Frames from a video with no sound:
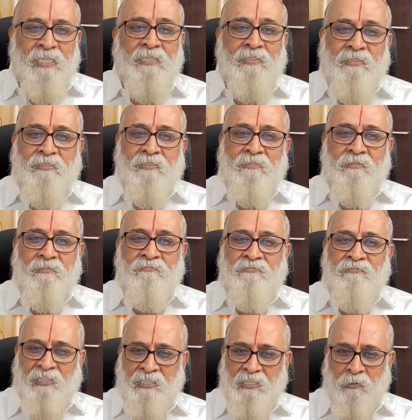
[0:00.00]
is
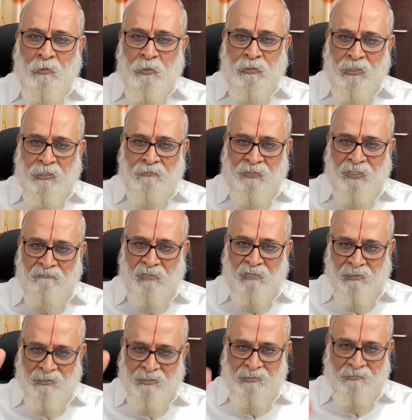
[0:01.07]
for the good of the
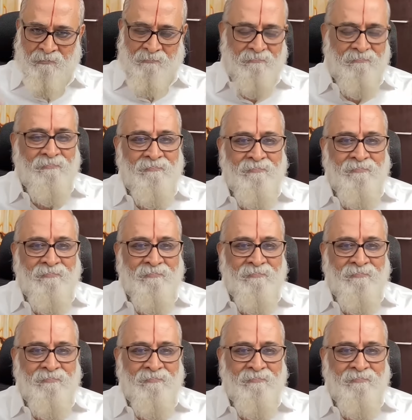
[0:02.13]
world.